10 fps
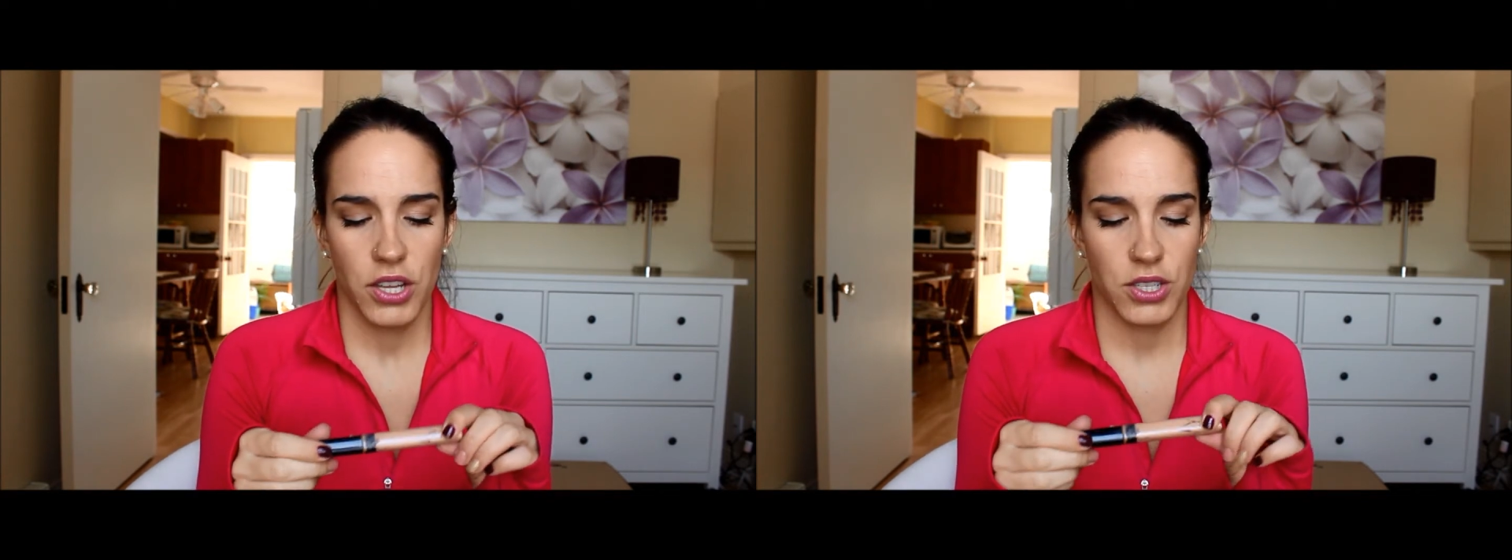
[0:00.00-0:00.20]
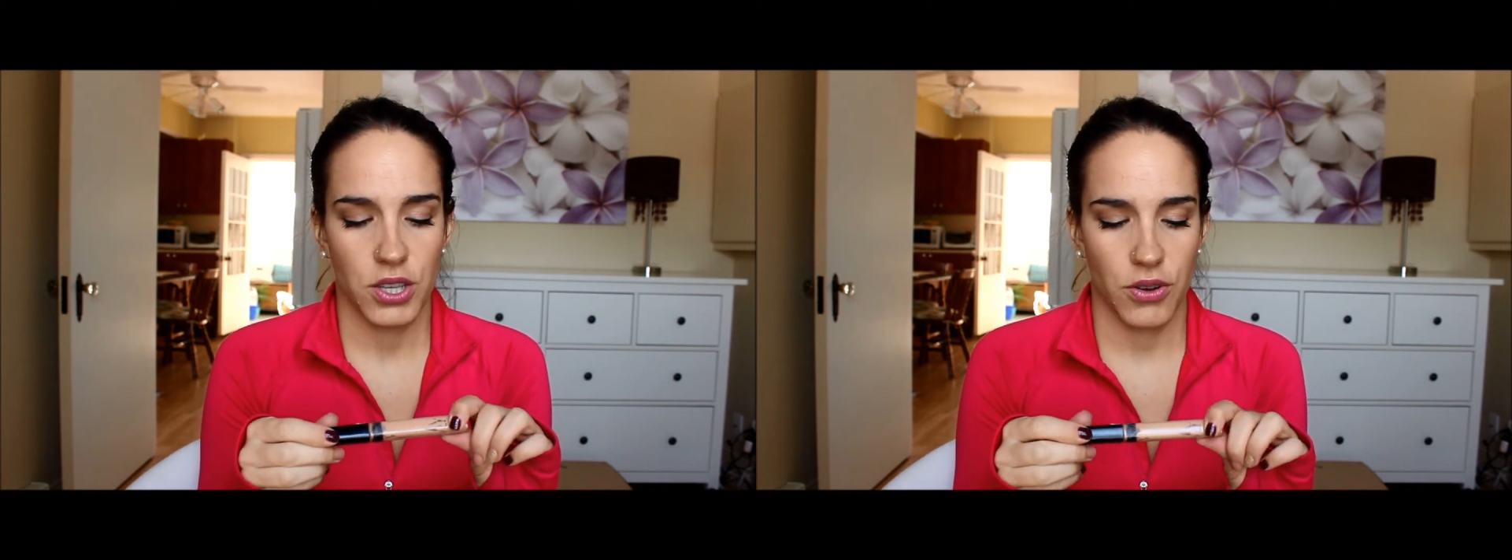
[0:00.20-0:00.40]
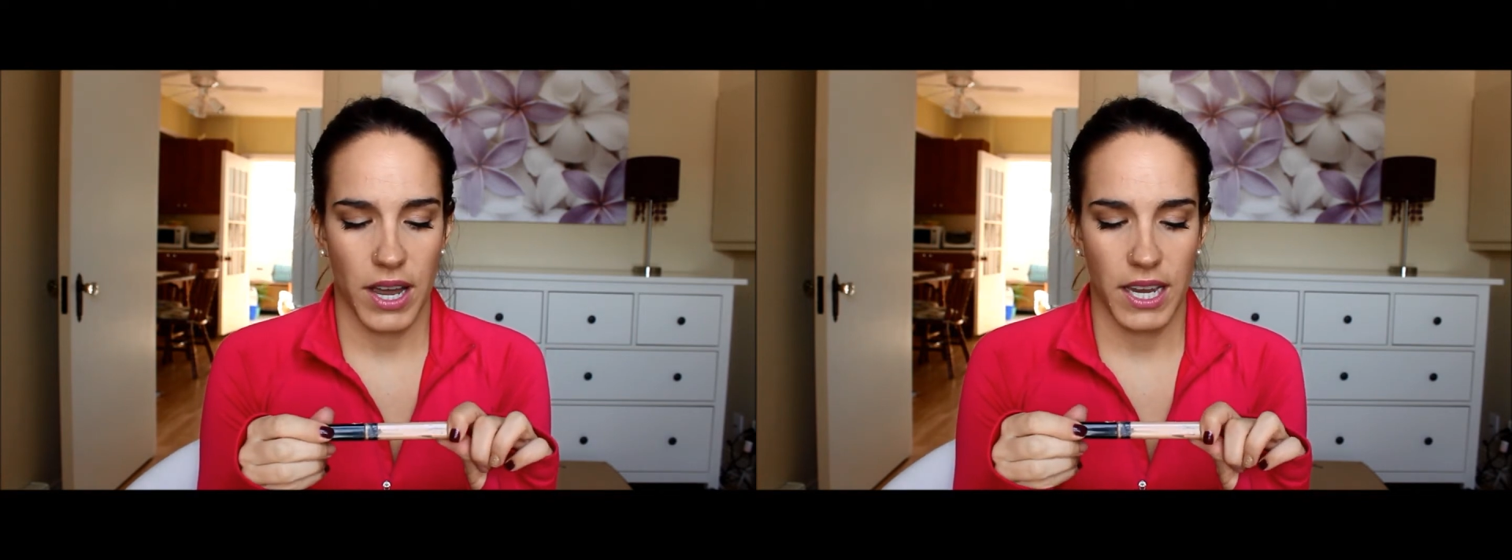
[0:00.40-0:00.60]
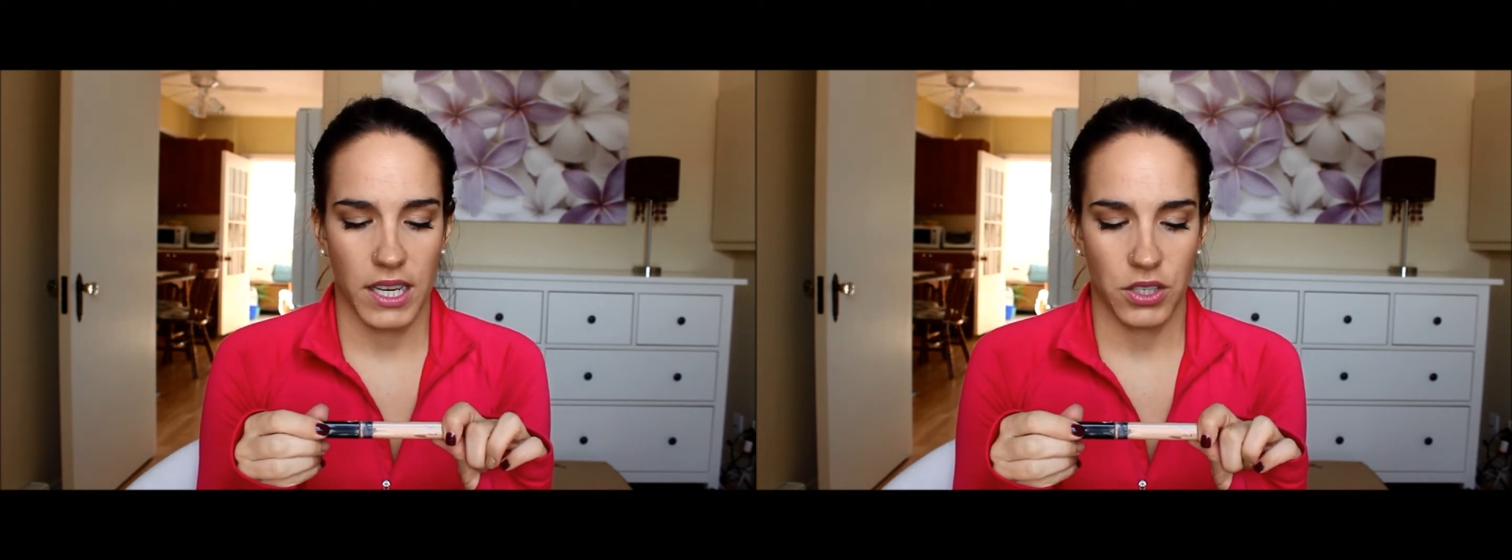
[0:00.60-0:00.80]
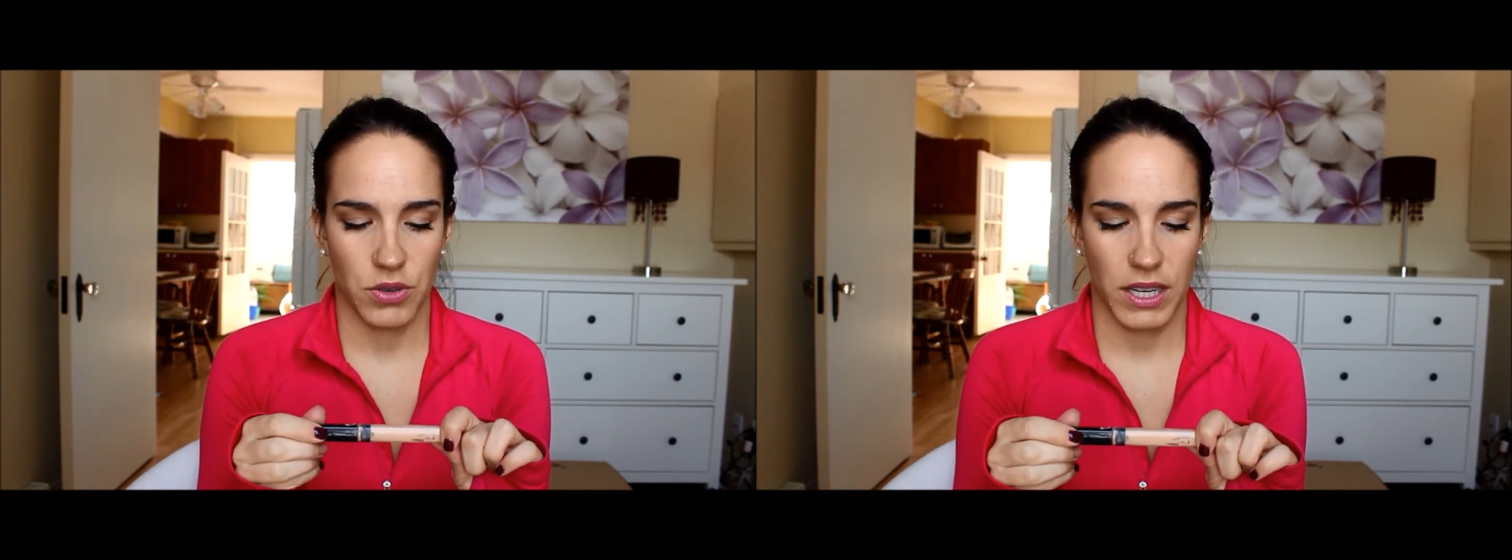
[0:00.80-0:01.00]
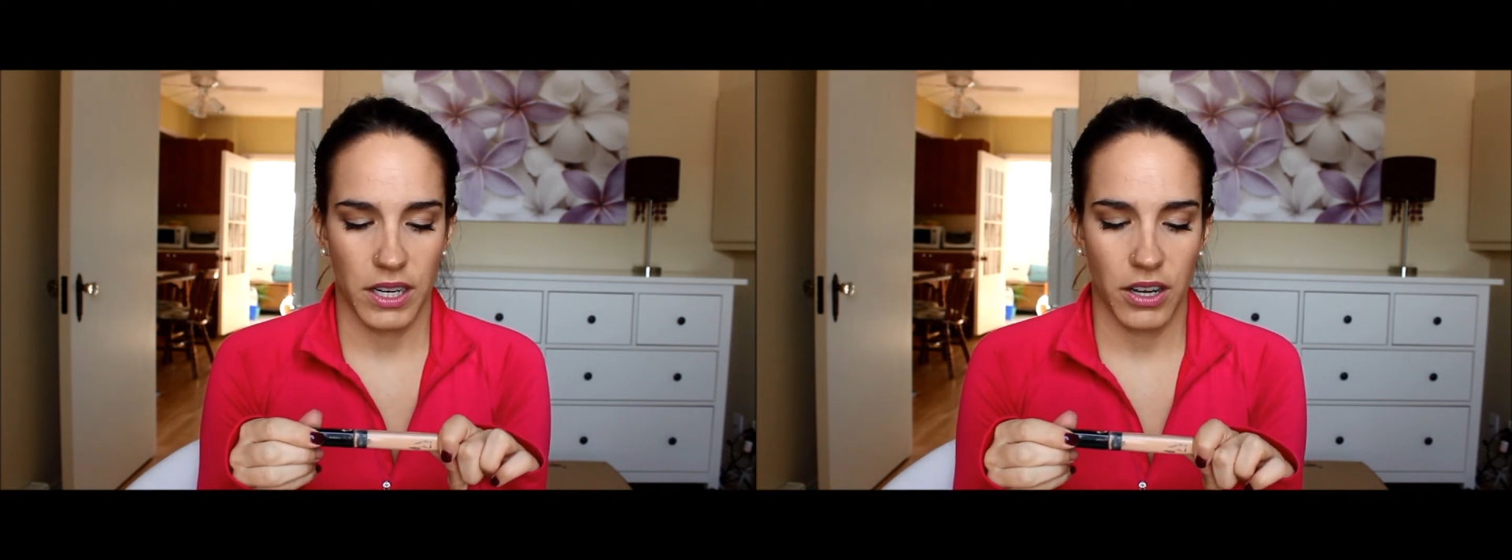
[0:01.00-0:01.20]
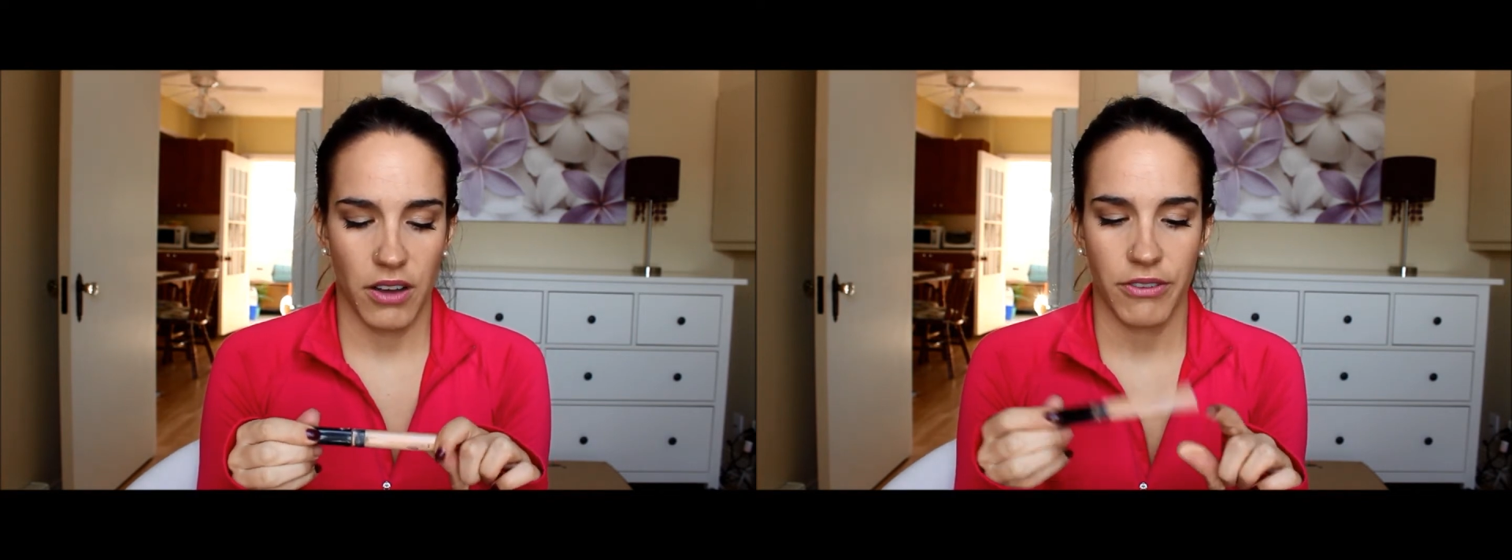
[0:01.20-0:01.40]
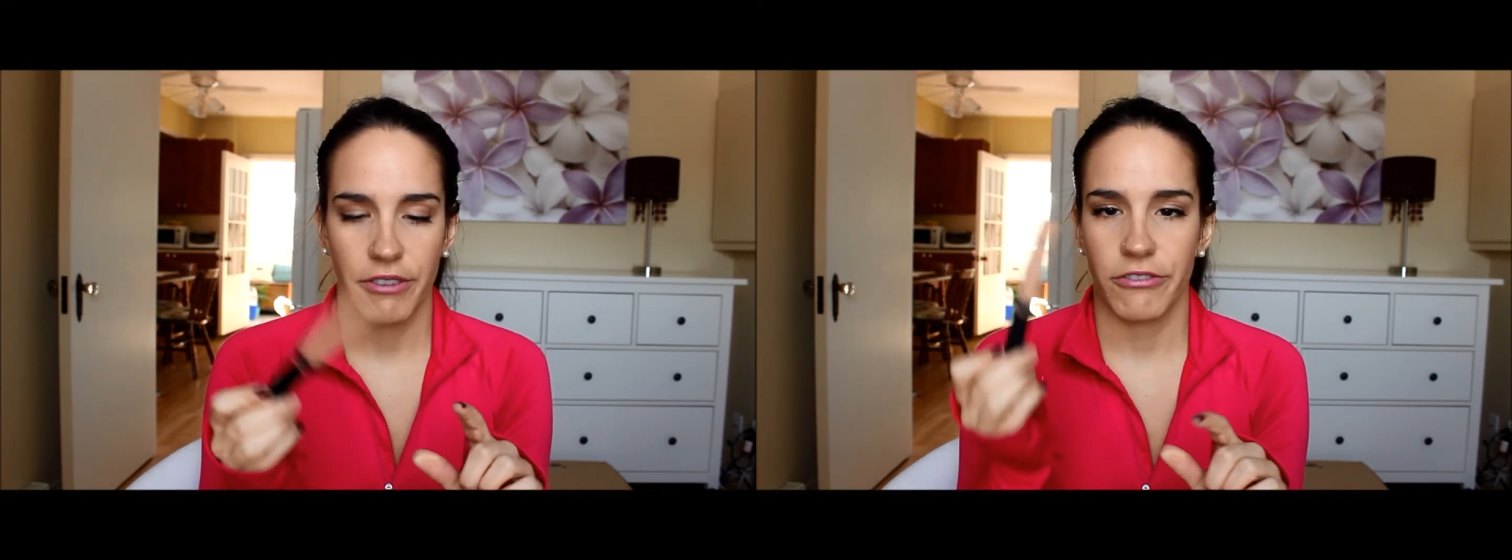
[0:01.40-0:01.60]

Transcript: so I traded off